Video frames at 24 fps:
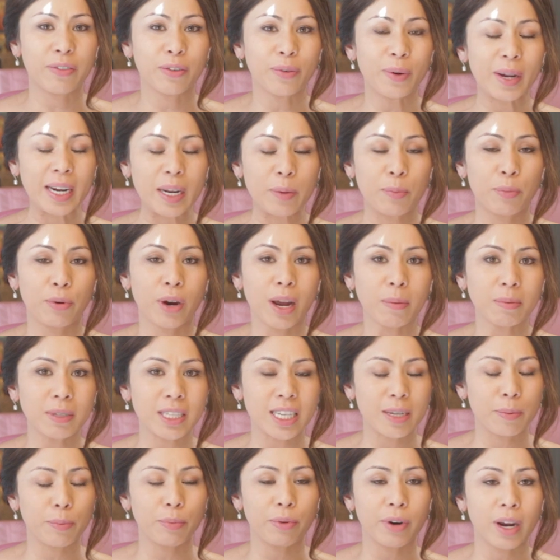already
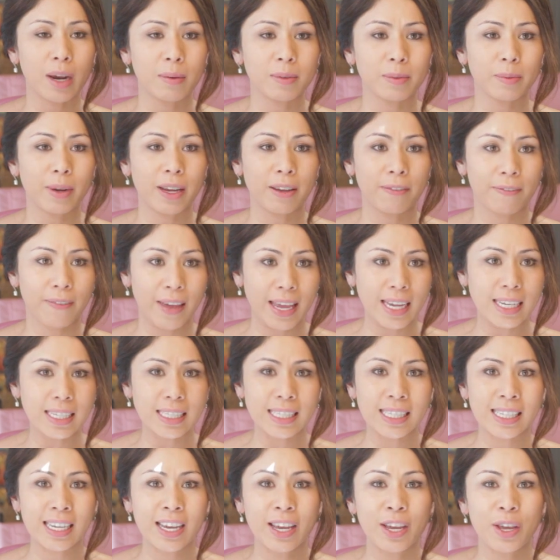prepped and primed my
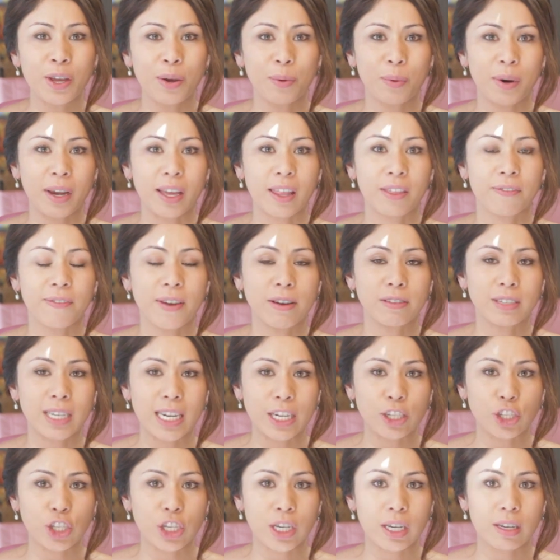face with
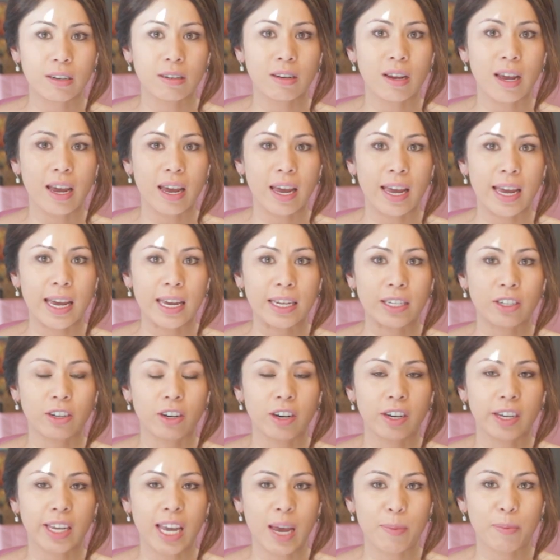foundation and
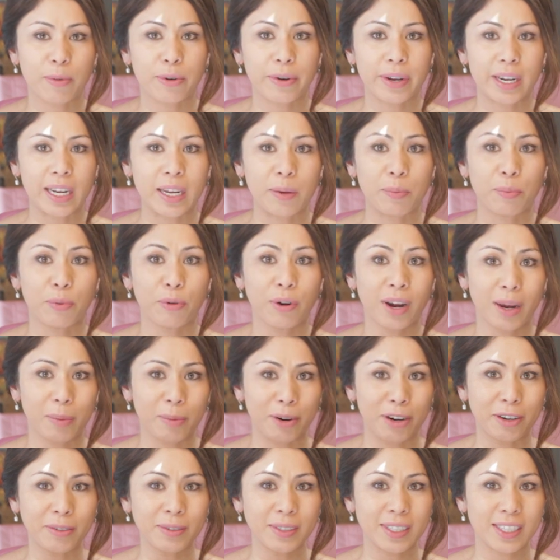our Camera Ready
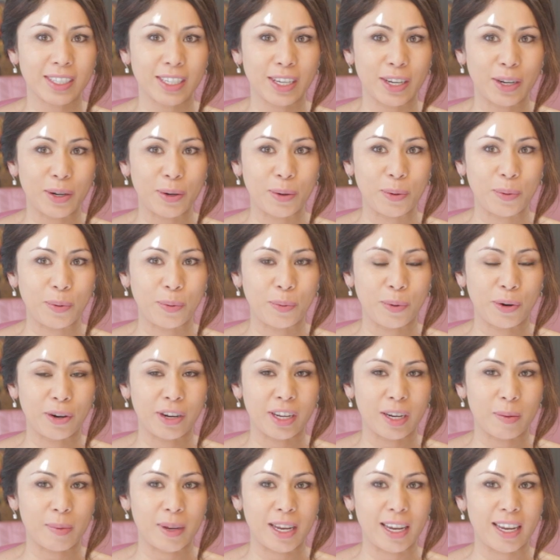primer, so we're
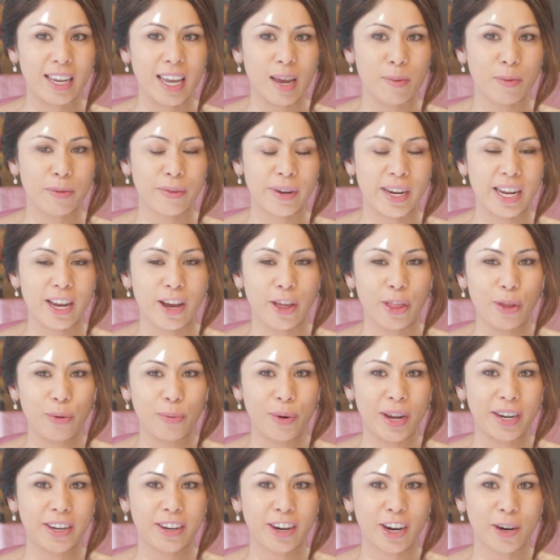going to be Camera Ready on the
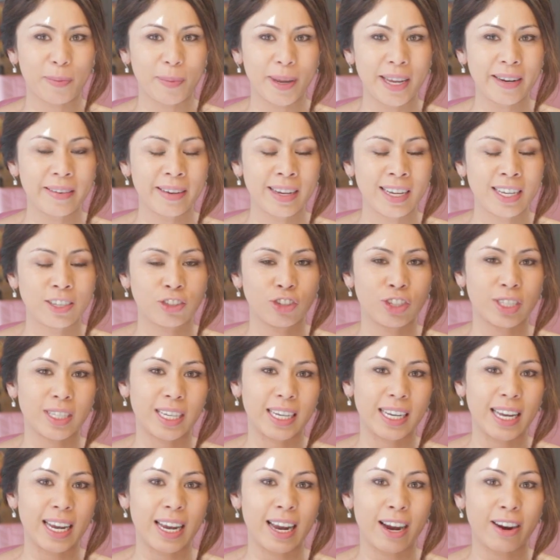red carpet, just
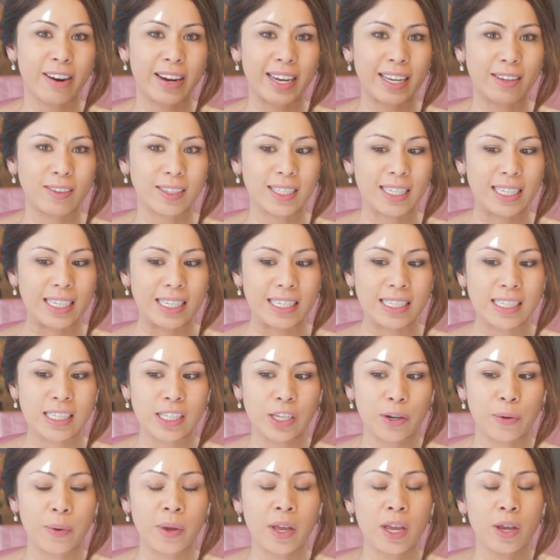like Keri Hilson is.
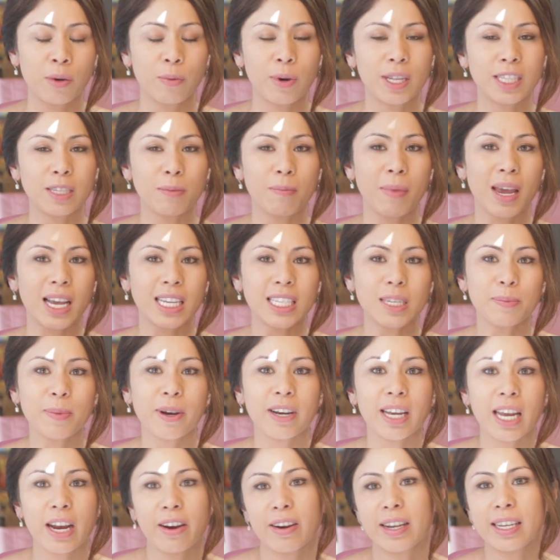So what's amazing
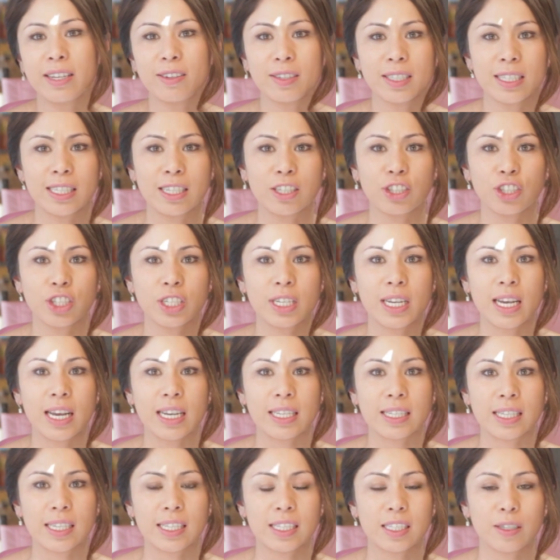about Keri Hilson is she
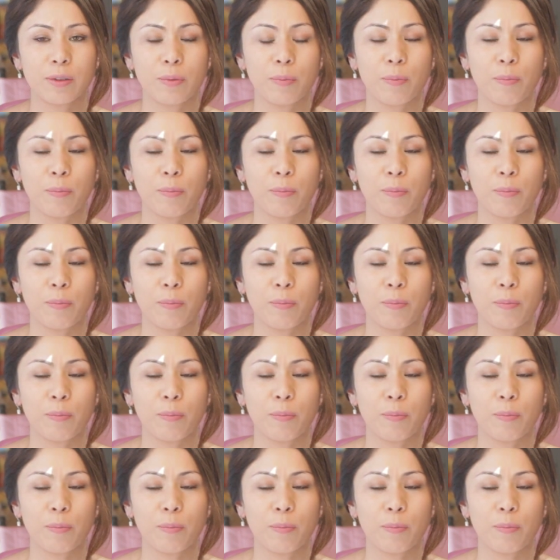has this